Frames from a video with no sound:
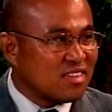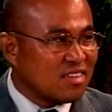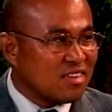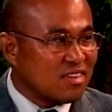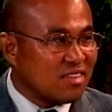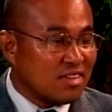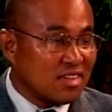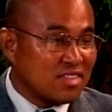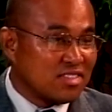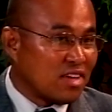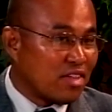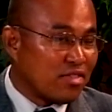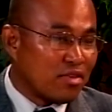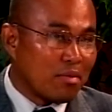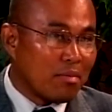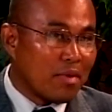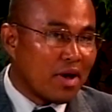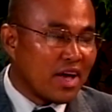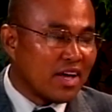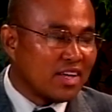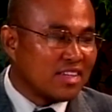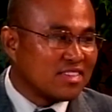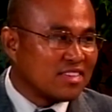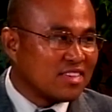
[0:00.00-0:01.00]
It's on their
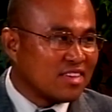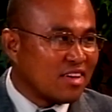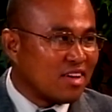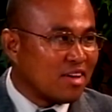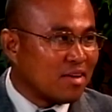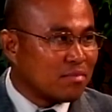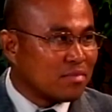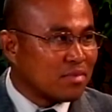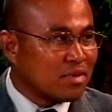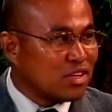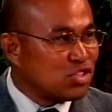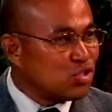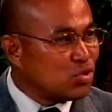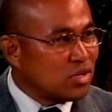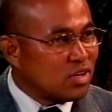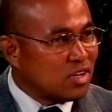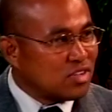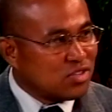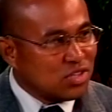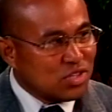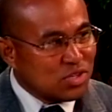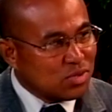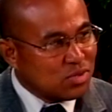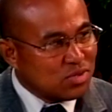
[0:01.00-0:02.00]
minds. Katrina, do
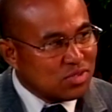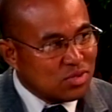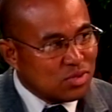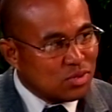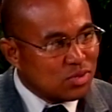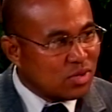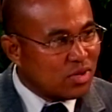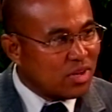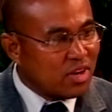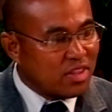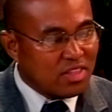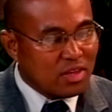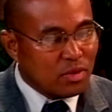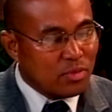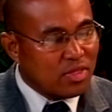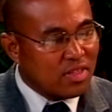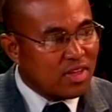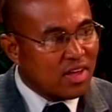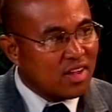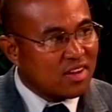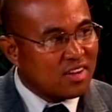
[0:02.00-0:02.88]
you do anything with that?